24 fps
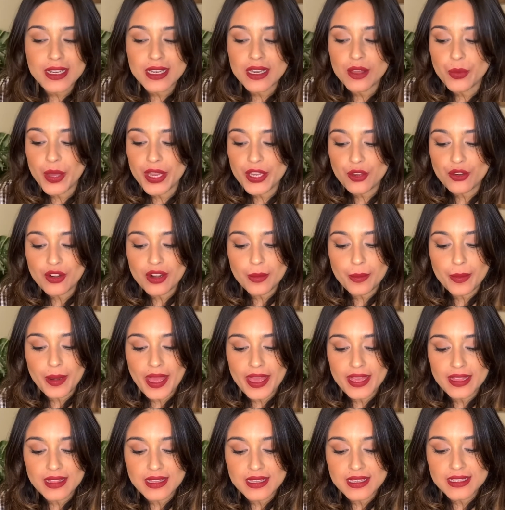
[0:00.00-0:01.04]
when you're applying
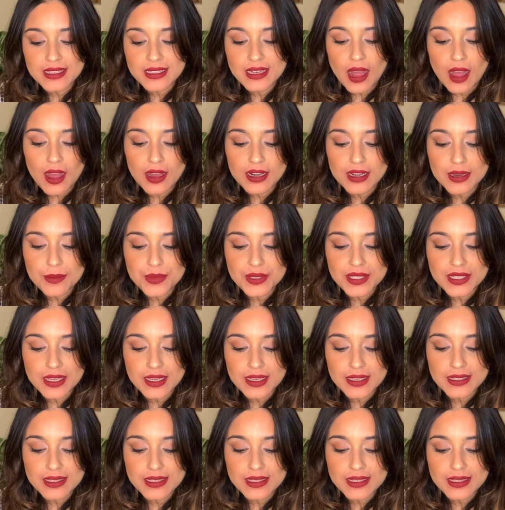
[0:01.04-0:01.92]
these dark lipsticks,